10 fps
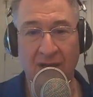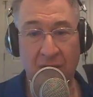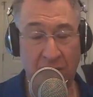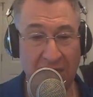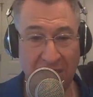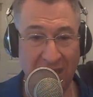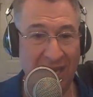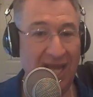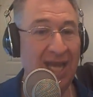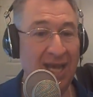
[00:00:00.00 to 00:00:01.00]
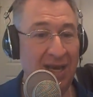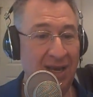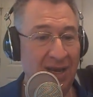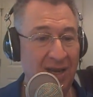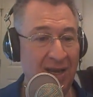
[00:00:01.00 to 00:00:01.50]
Jason
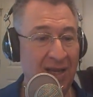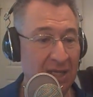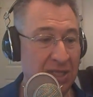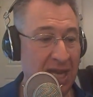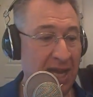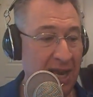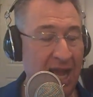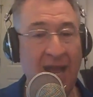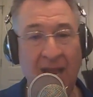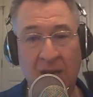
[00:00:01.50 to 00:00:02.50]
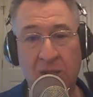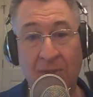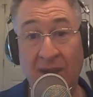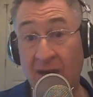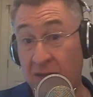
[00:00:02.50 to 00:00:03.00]
Kidd in this day and age.
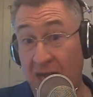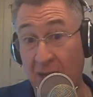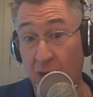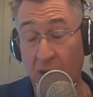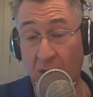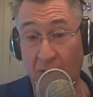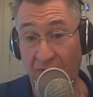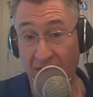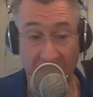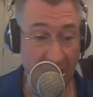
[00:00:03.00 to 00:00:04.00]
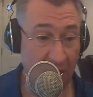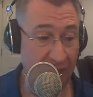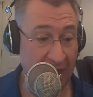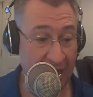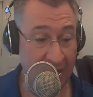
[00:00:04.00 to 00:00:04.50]
And take a look at what
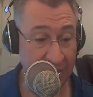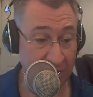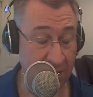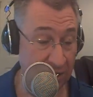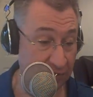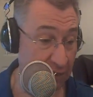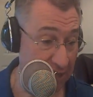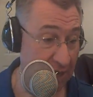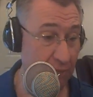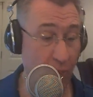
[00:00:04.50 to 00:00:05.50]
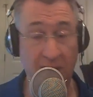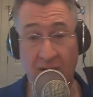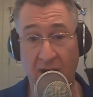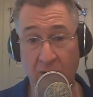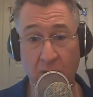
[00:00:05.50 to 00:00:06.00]
Philadelphia has, a 6'10" point
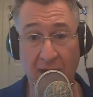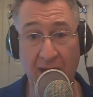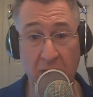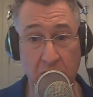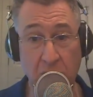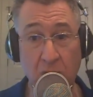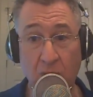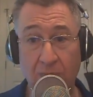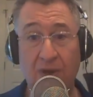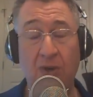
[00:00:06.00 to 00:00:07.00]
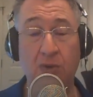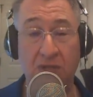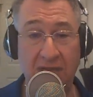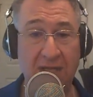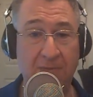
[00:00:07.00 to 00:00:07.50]
guard who can't shoot, but who
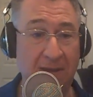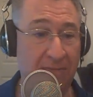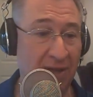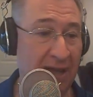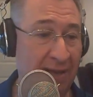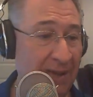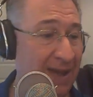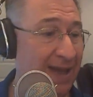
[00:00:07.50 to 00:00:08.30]
sets people up.